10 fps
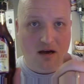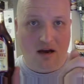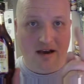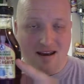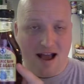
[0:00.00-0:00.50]

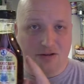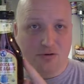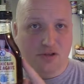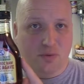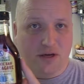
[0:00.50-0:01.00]
a
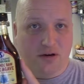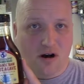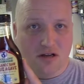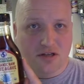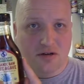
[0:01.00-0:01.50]
natural sweetener
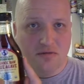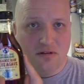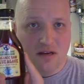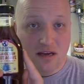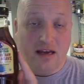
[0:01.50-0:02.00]

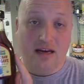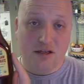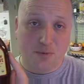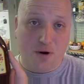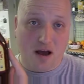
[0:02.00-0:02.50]
also. It
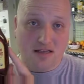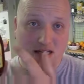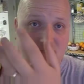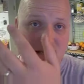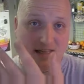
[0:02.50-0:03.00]
is
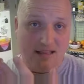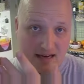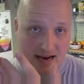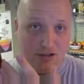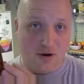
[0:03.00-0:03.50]
processed to get the
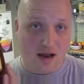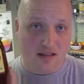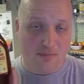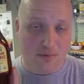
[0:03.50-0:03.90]
nectar out of the